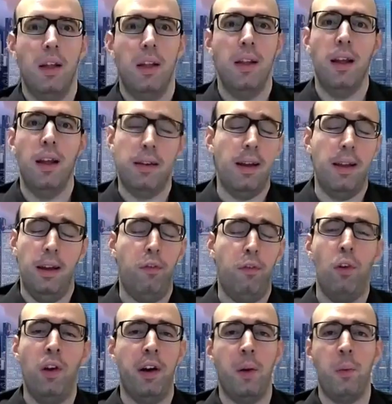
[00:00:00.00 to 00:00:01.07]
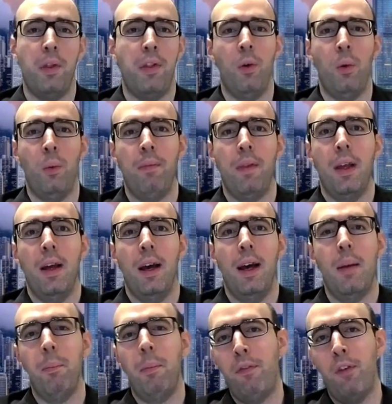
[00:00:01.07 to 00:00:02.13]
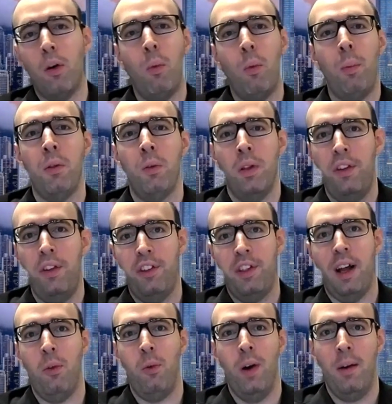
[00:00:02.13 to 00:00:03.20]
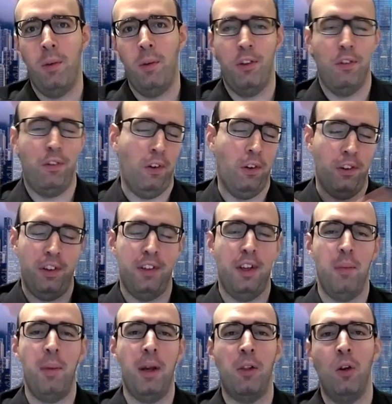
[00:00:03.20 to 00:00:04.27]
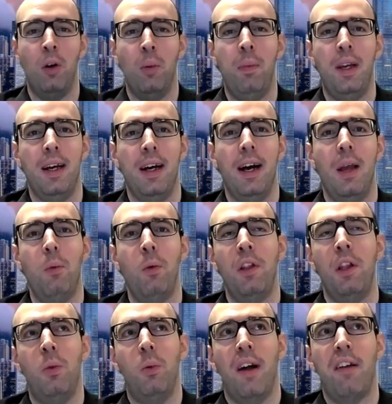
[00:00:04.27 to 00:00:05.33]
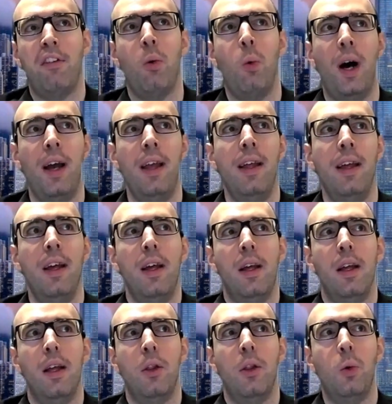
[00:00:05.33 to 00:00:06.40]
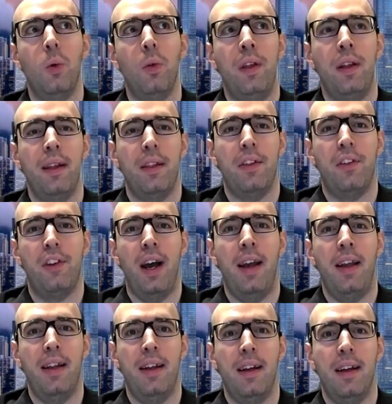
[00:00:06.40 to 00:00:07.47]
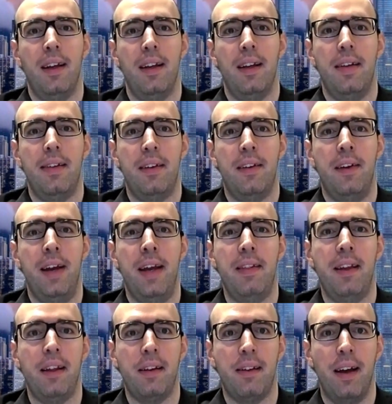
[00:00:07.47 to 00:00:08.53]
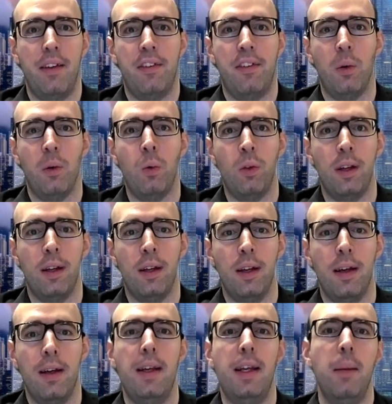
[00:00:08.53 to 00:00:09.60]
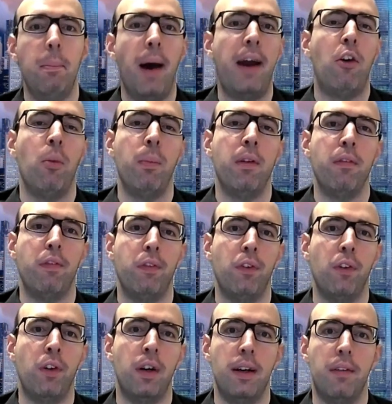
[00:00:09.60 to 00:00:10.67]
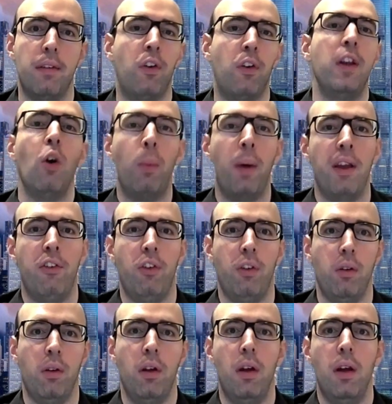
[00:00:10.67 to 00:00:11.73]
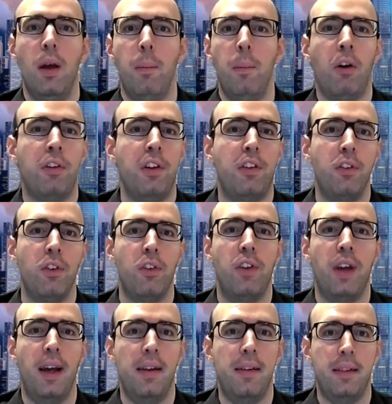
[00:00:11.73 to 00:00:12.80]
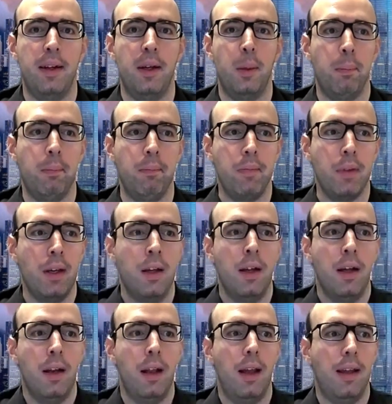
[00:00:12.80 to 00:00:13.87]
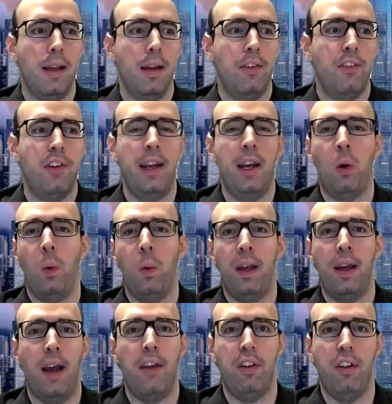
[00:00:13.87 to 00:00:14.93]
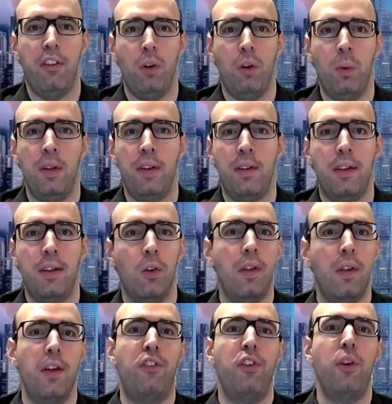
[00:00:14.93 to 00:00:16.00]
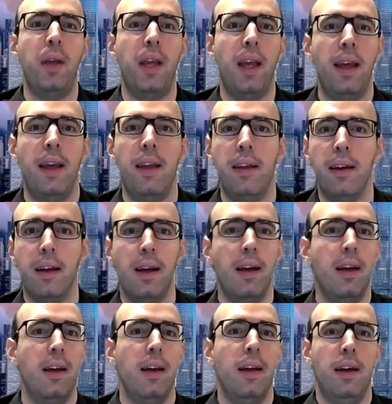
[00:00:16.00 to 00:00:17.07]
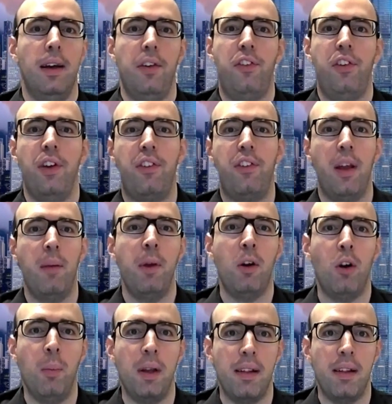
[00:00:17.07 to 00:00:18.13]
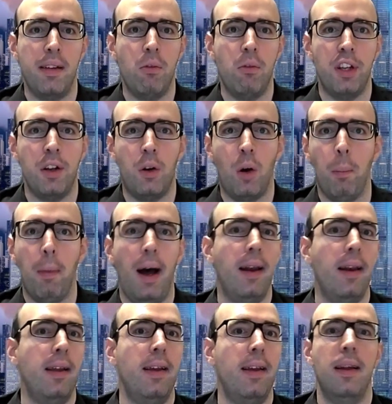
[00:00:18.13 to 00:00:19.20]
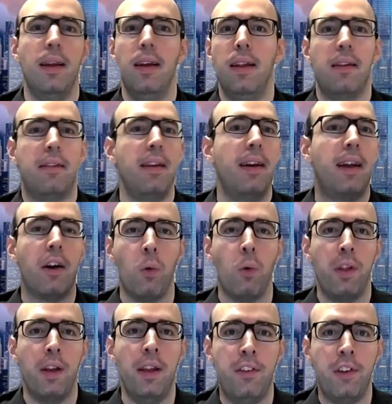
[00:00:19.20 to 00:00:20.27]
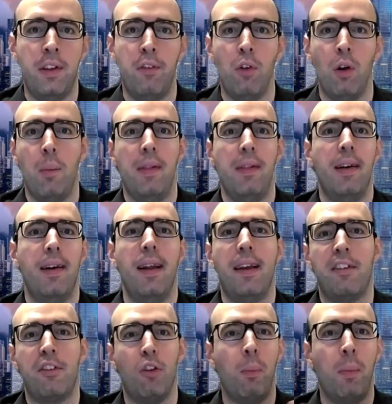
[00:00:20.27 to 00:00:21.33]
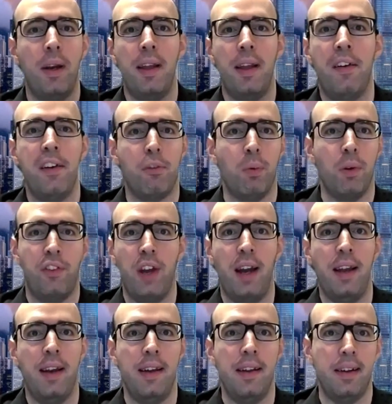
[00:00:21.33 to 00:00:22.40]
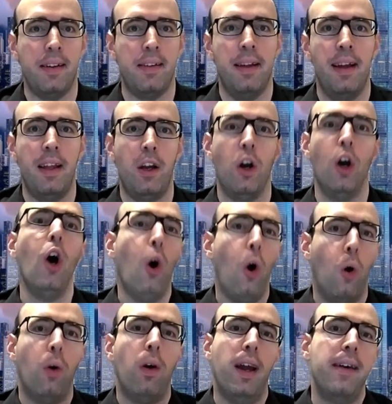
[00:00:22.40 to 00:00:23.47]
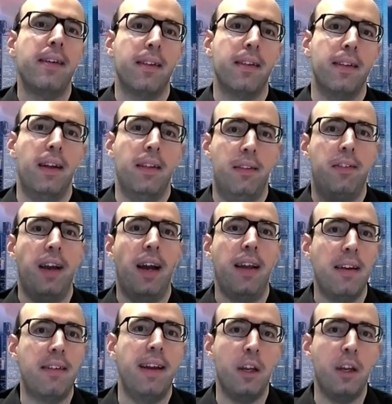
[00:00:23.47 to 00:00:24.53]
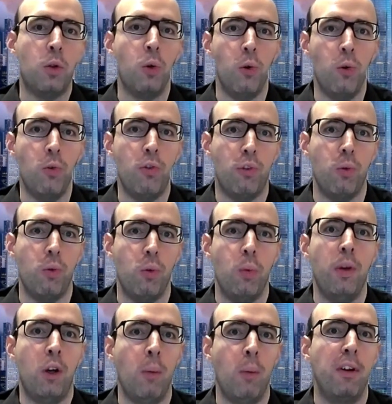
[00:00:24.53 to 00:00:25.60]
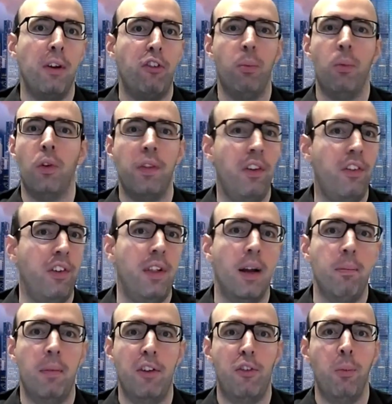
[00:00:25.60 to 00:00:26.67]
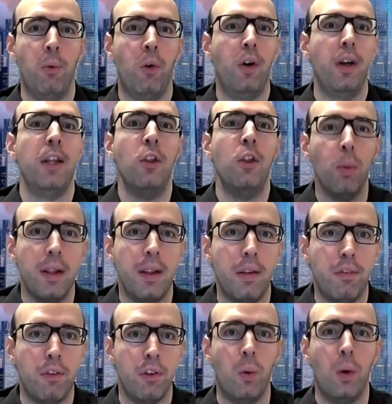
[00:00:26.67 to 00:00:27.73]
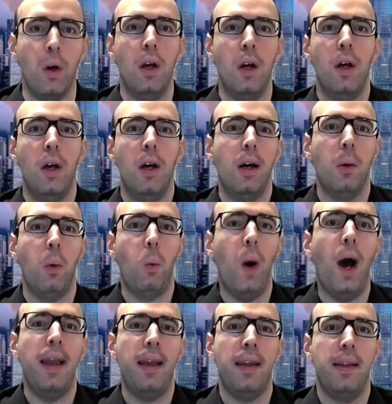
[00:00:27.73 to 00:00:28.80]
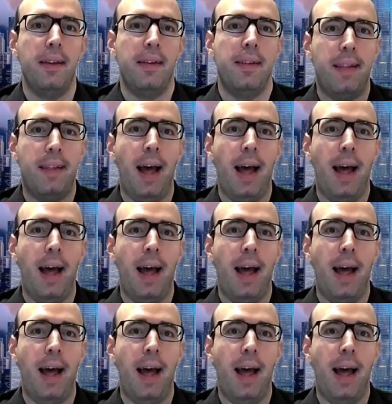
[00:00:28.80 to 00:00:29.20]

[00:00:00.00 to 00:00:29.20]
Yes, I fully agree with you. And before moving to Digital Yuan, which of course is a big topic, I wanted to ask you, why do you think that China is creating such a good environment for innovation? Because it's not just China going cashless. No, it's all the GBA, Shenzhen becoming this new Silicon Valley, the Silk Road Initiative. No, I mean, there are like so many areas where China is excelling, or areas that China is trying to use to become much more digital, much more innovative. So why is that